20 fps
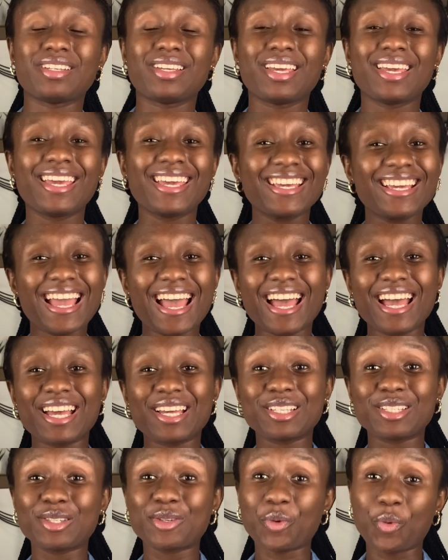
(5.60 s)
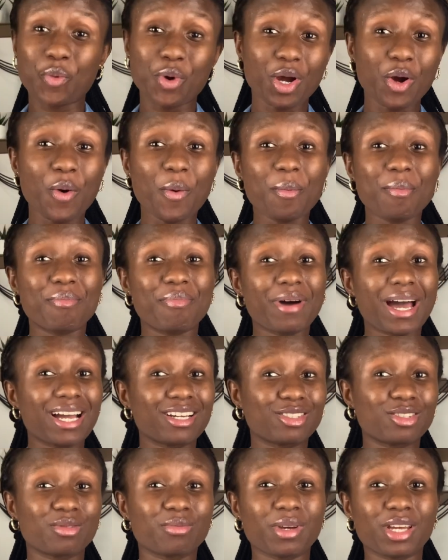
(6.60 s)
Hey guys, welcome back
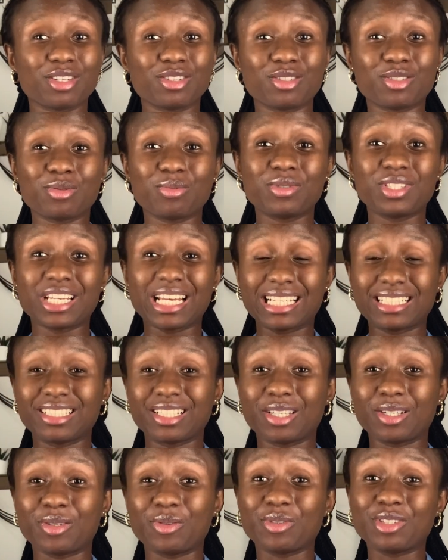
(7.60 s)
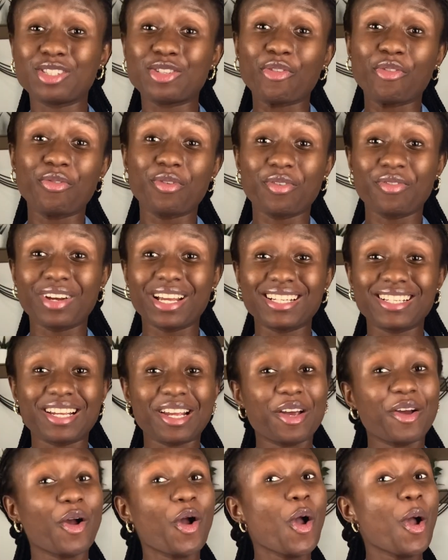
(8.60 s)
to my YouTube channel. It's your favorite
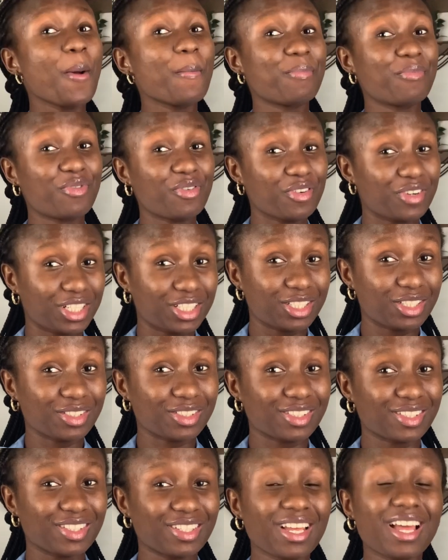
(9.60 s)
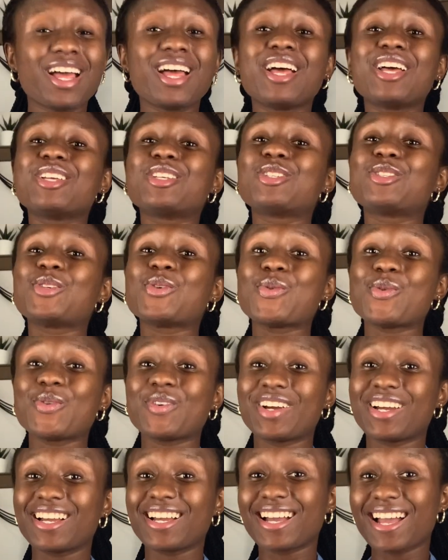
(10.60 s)
girl, Precious. So
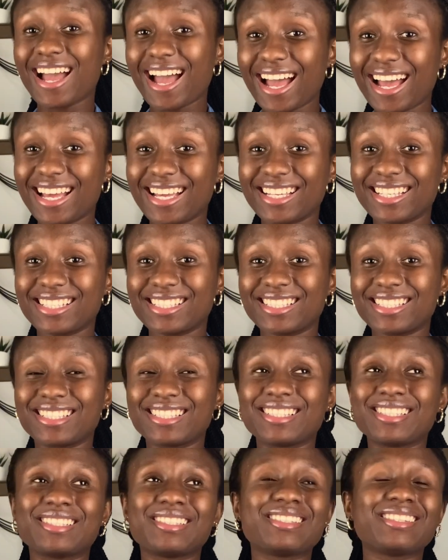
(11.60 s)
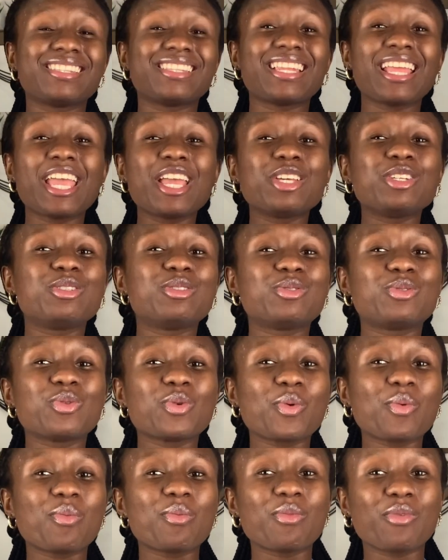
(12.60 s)
guys, thank you
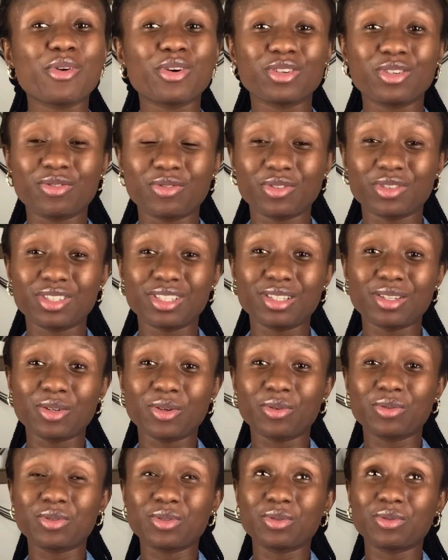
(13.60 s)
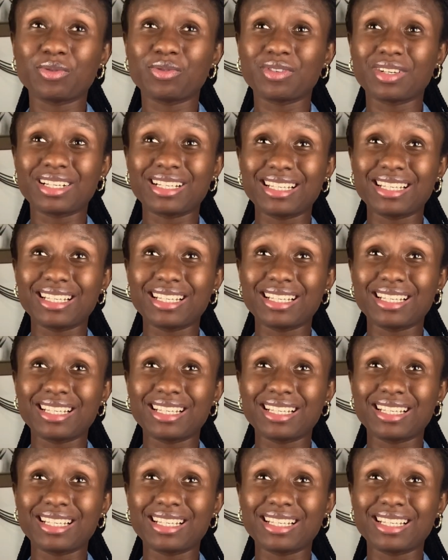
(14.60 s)
so much for the love so far.